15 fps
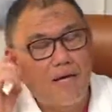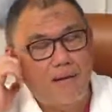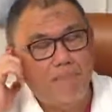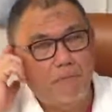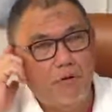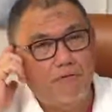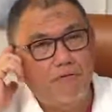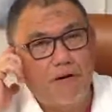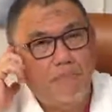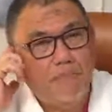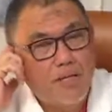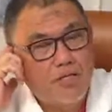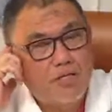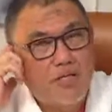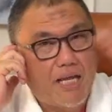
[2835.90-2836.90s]
both
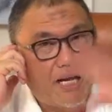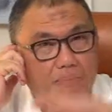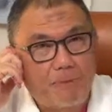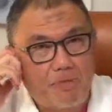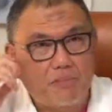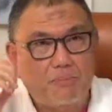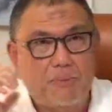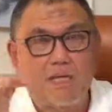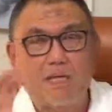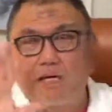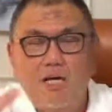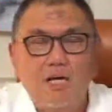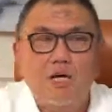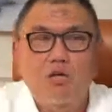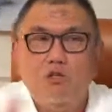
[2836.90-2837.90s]
ablation and pacemaker.
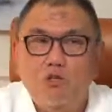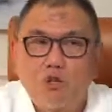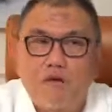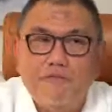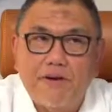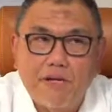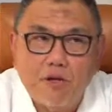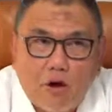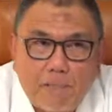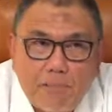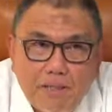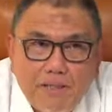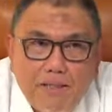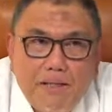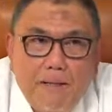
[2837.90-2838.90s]
Not very
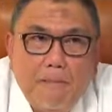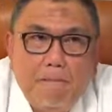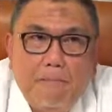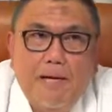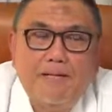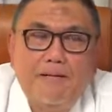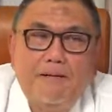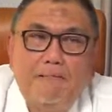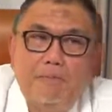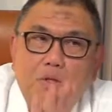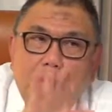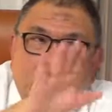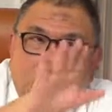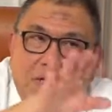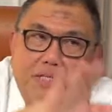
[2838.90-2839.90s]
common, but
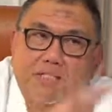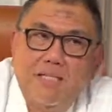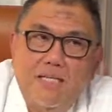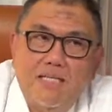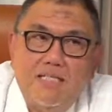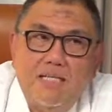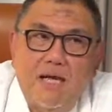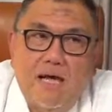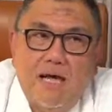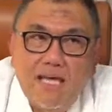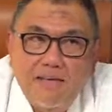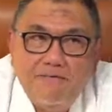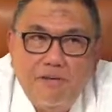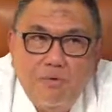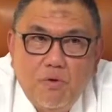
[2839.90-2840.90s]
the question is,
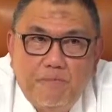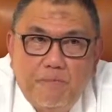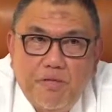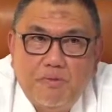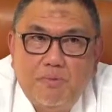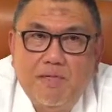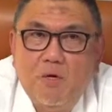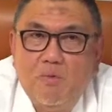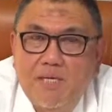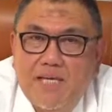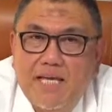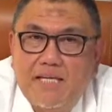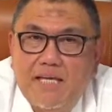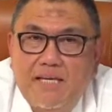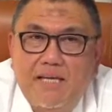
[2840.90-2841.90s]
even with pacemaker we
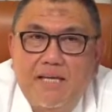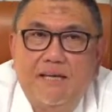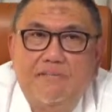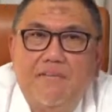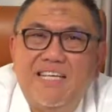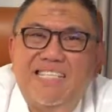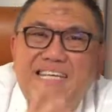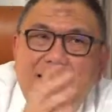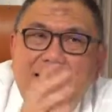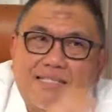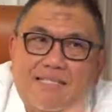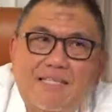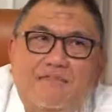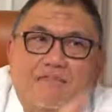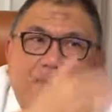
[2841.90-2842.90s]
can get AF. Is
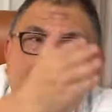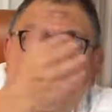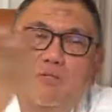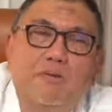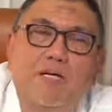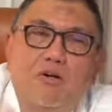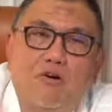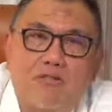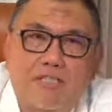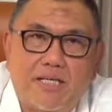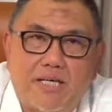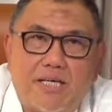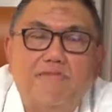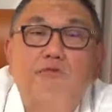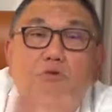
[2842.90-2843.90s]
as if the pacemaker
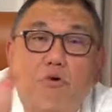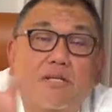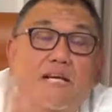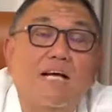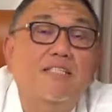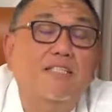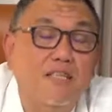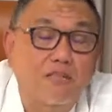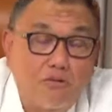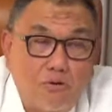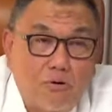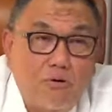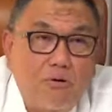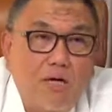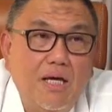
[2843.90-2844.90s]
causing AF? No, the answer is
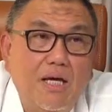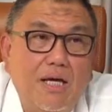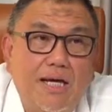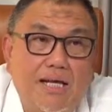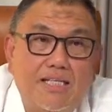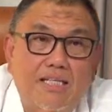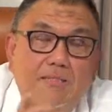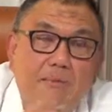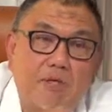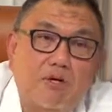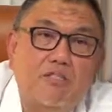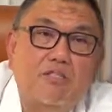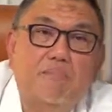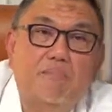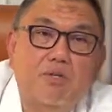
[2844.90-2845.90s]
no. It is
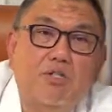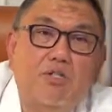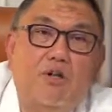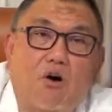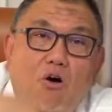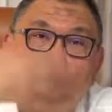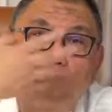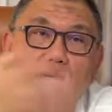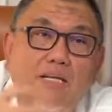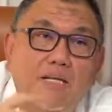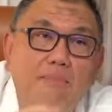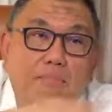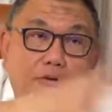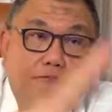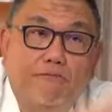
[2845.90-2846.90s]
because the patient
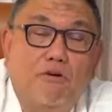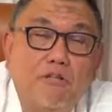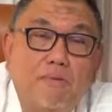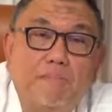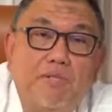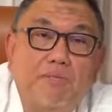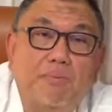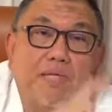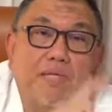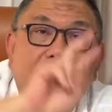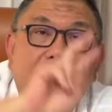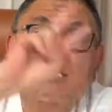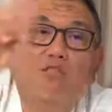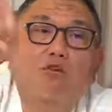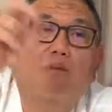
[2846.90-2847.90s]
already, before the pacemaker,
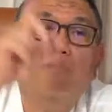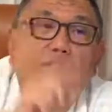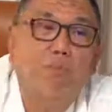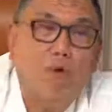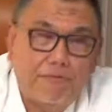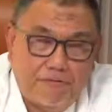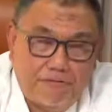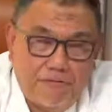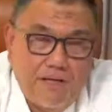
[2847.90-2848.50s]
has got both